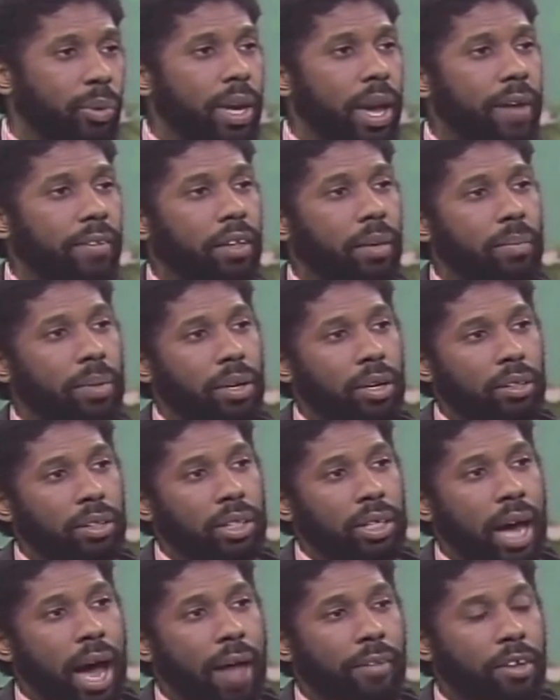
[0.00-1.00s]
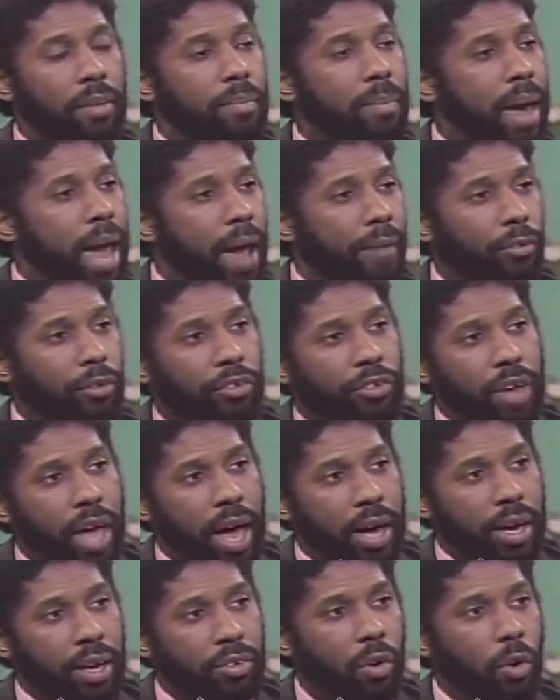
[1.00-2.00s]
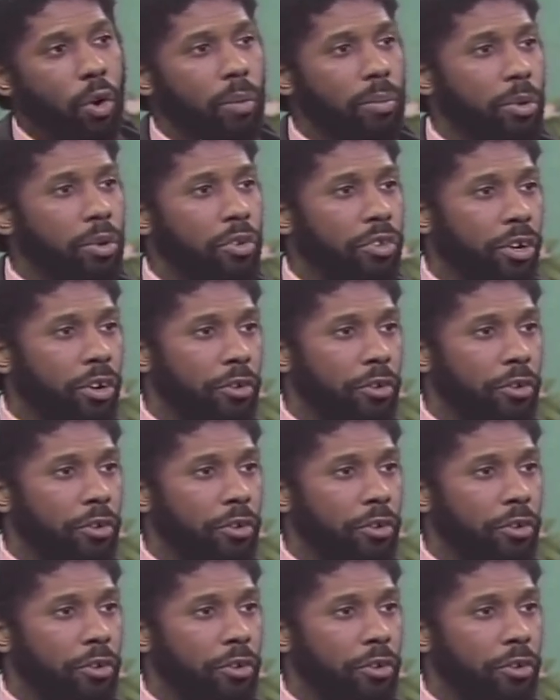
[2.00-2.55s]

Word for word: have the ability either in math or science or music and